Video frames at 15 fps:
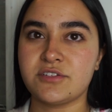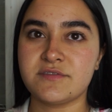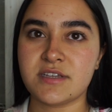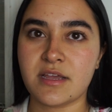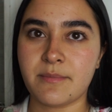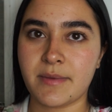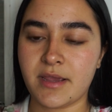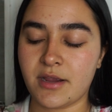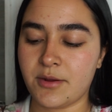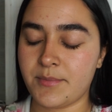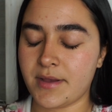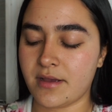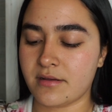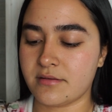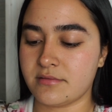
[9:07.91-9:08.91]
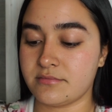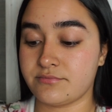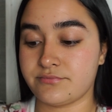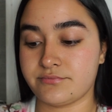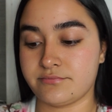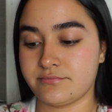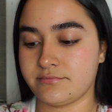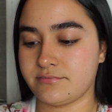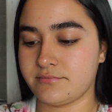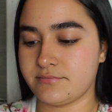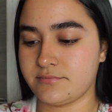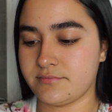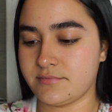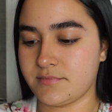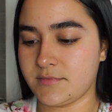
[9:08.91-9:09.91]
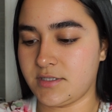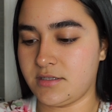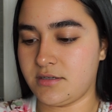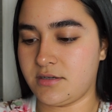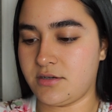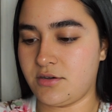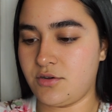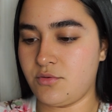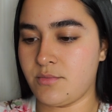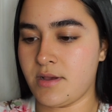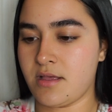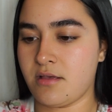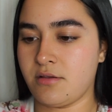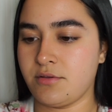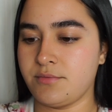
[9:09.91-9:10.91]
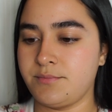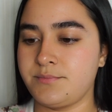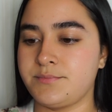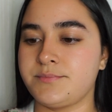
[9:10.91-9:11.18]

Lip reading: have tied my hair back. Oh well.